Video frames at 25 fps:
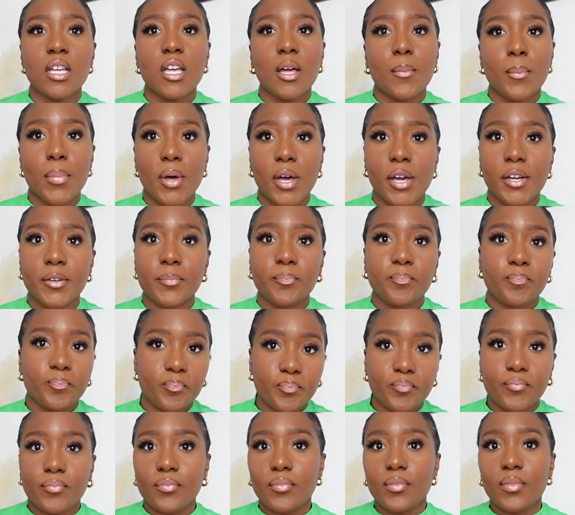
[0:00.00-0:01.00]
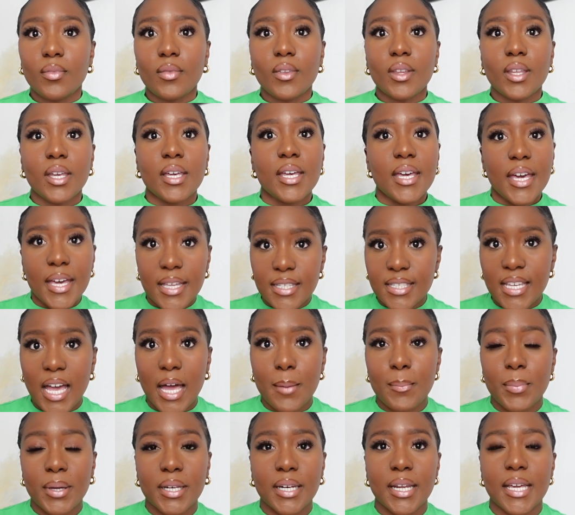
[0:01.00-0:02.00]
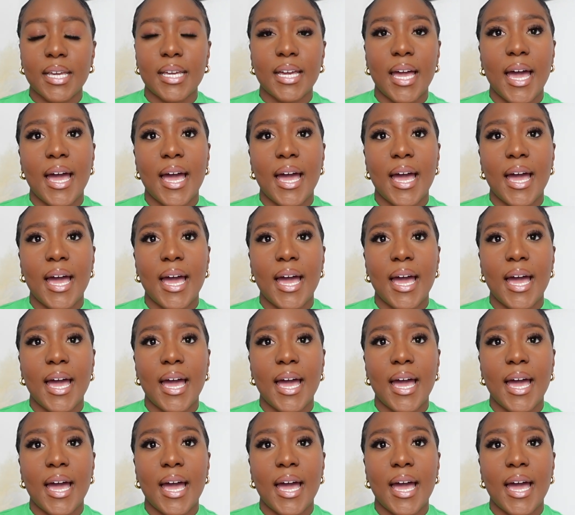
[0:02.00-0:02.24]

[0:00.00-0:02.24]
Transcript: But it's happening,